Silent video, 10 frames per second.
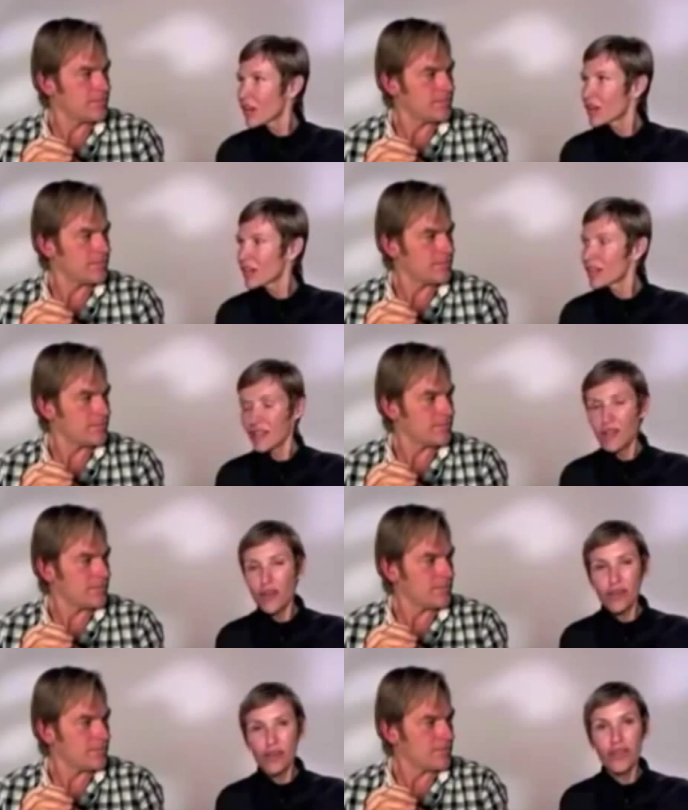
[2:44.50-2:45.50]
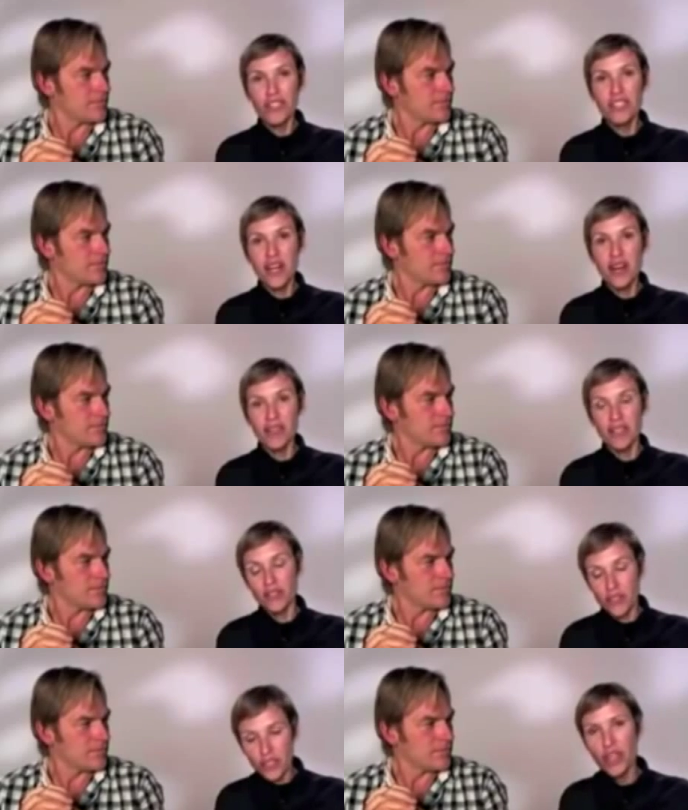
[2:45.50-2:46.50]
Speaker 1: caring for yourself
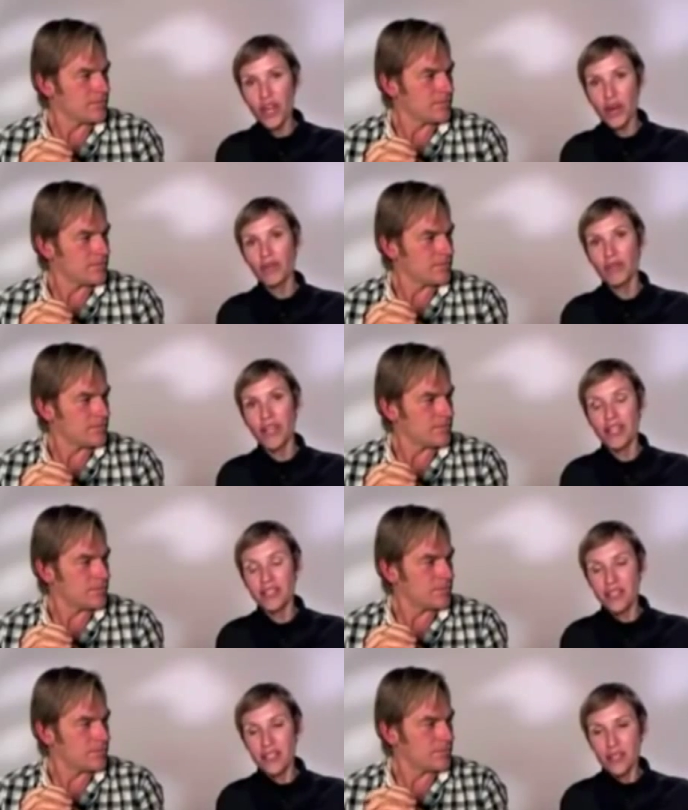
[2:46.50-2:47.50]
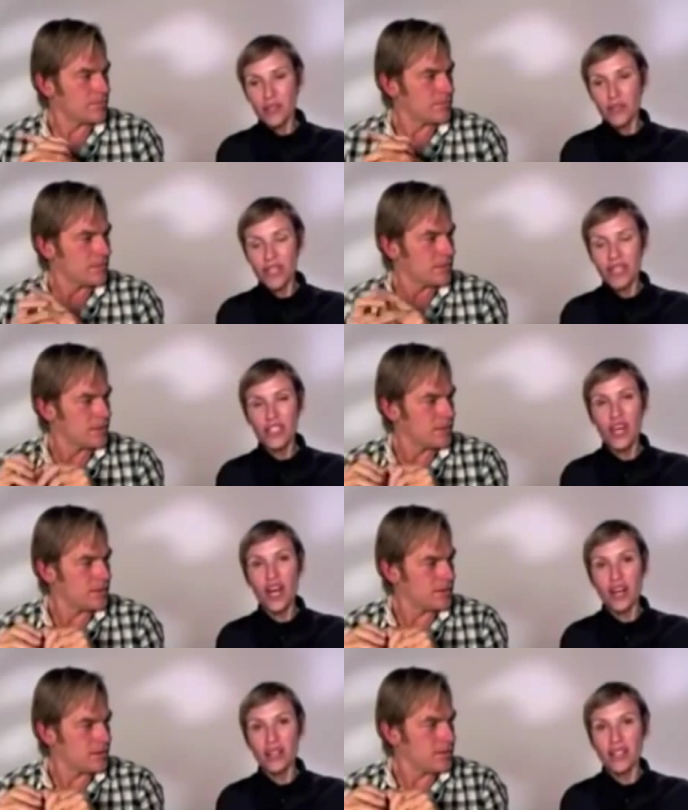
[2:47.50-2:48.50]
and continue caring for that for that
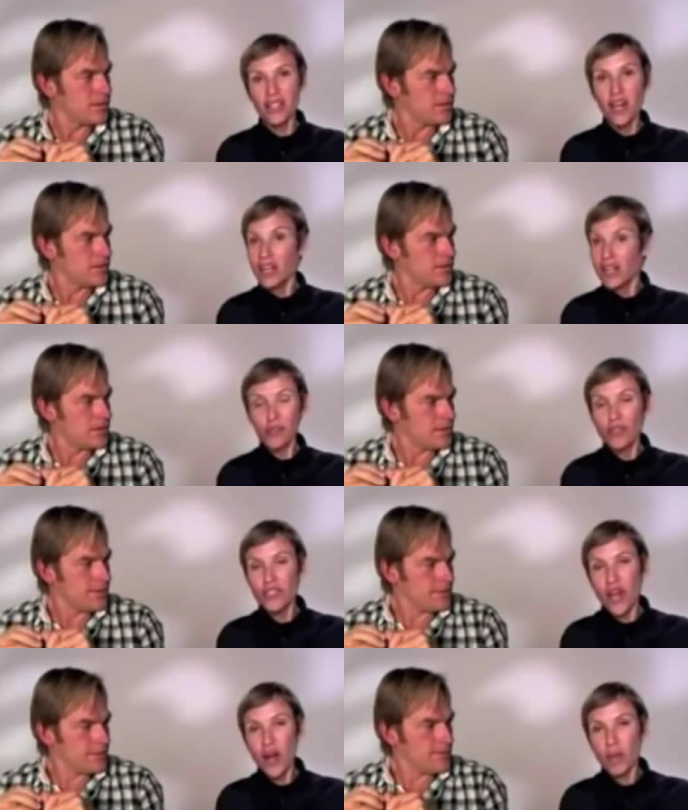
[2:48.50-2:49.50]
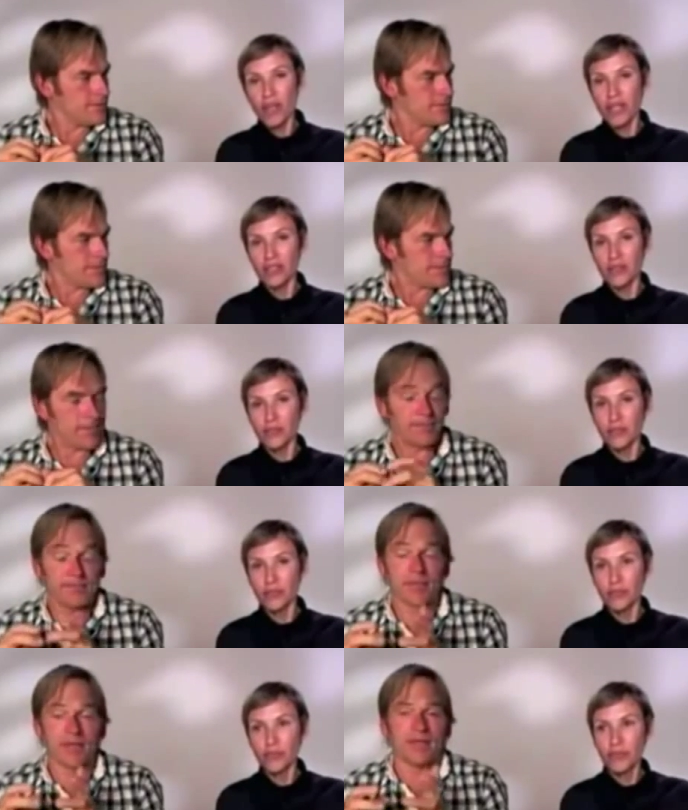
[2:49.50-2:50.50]
child and not ever stopping.
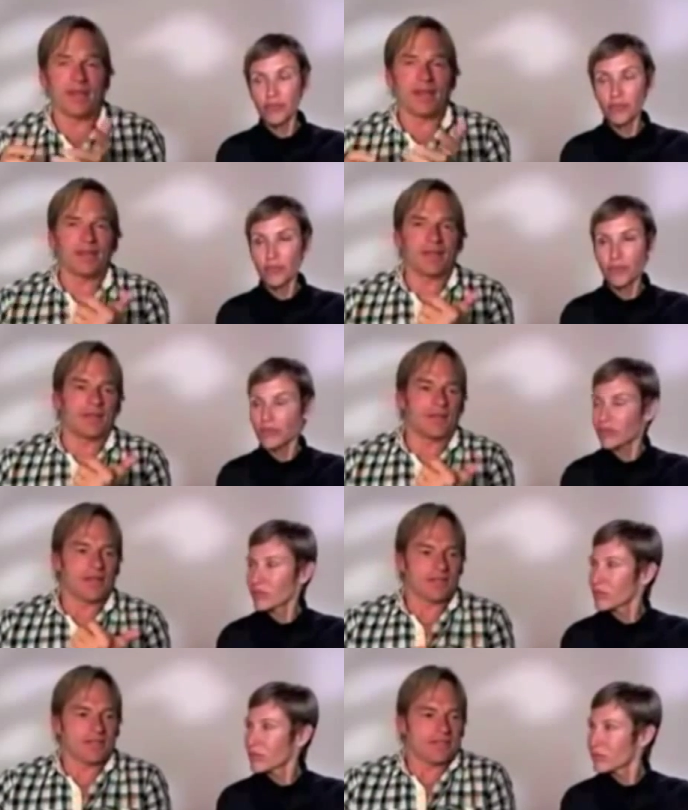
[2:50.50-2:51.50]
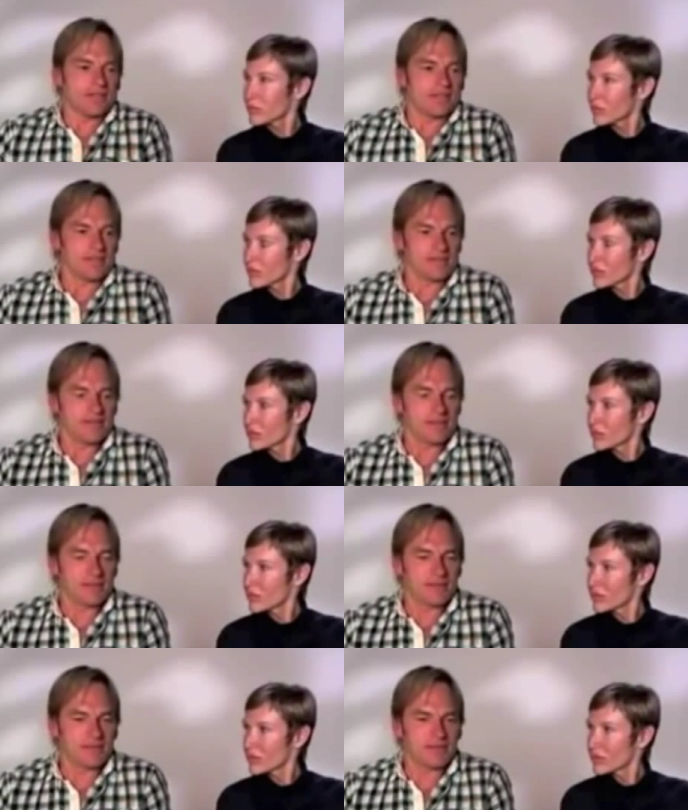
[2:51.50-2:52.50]
Speaker 2: Yeah, and that you know that's a
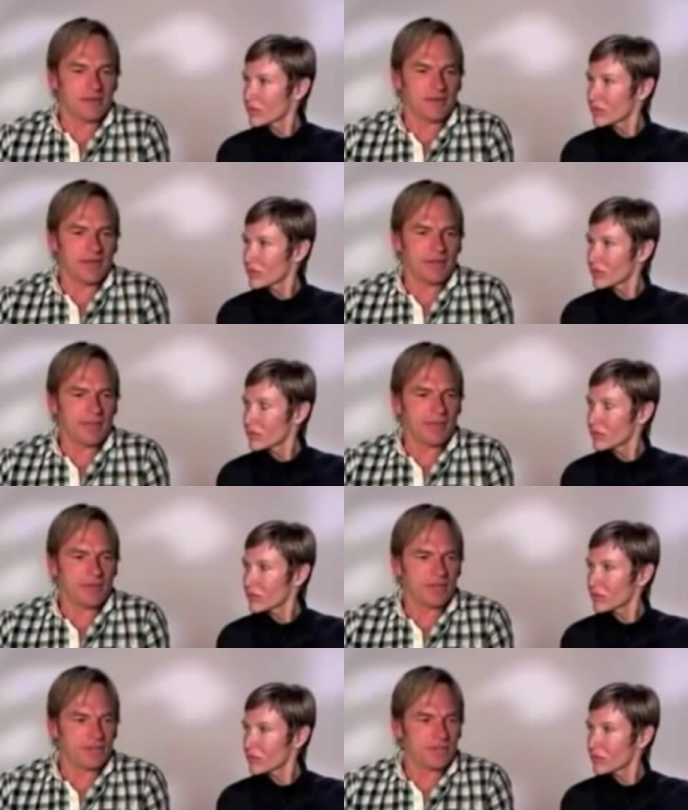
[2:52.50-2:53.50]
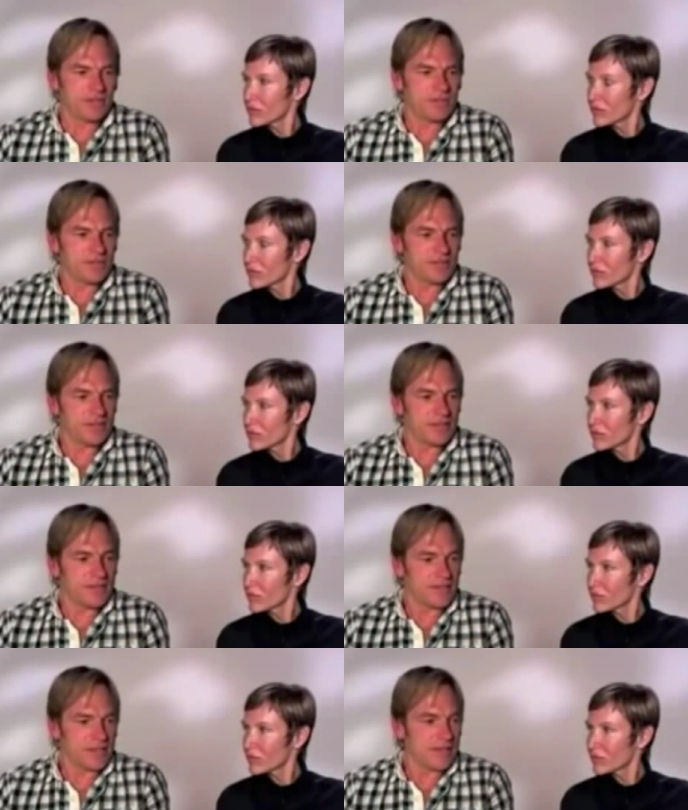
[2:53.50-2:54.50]
on that point too. It's like
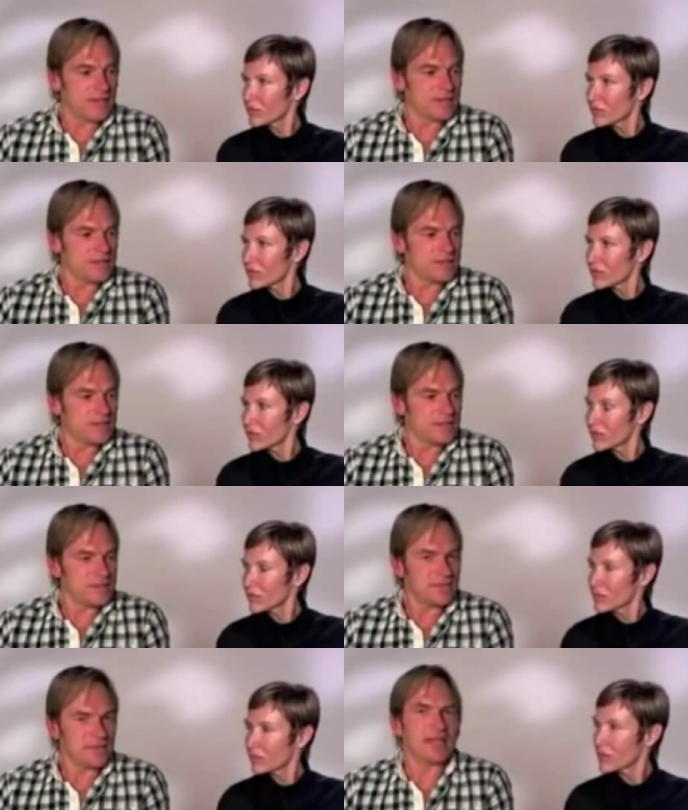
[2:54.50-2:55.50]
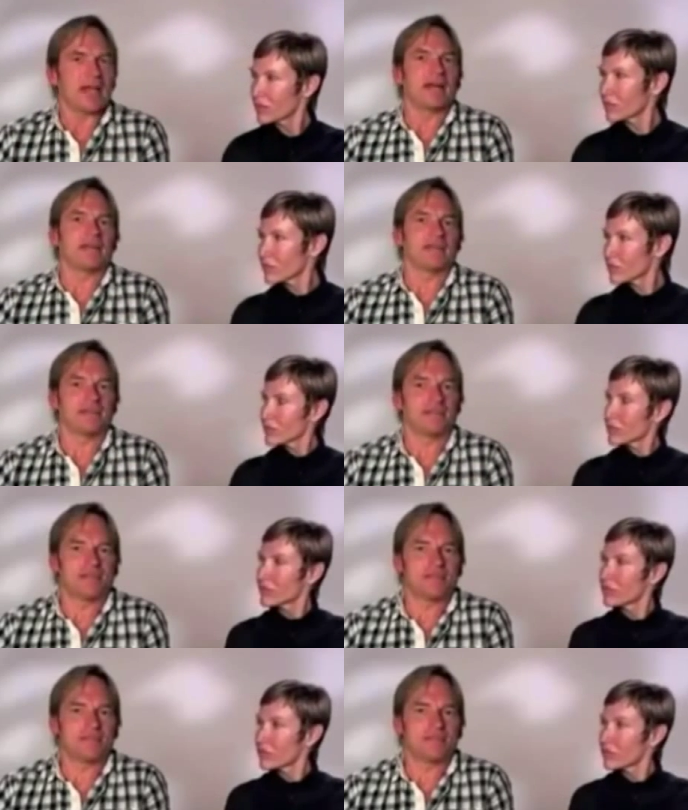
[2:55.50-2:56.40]
is a catalyst.